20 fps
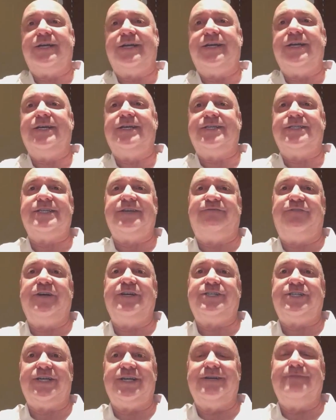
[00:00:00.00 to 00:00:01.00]
It is
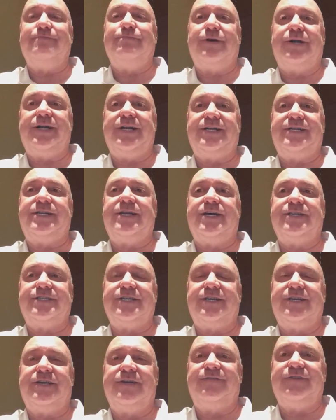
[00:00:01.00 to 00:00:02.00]
efficient, but it
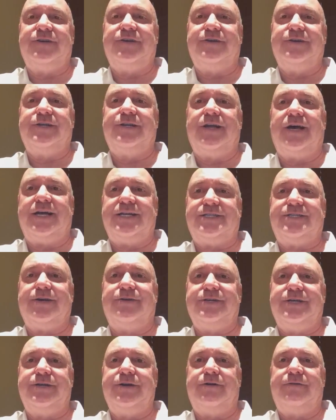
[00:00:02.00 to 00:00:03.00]
doesn't give you good light.
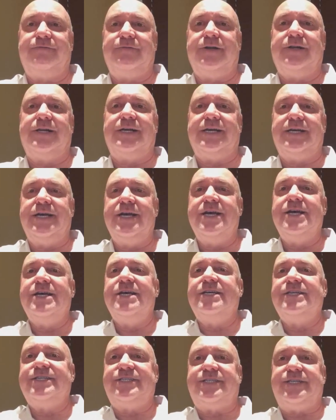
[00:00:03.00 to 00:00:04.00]
So you don't really
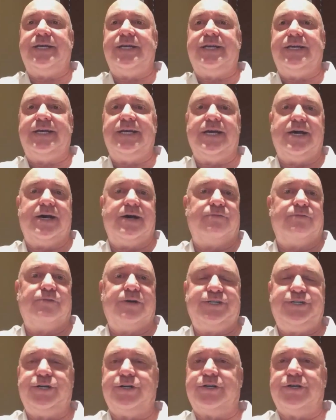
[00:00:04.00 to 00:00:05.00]
see what you're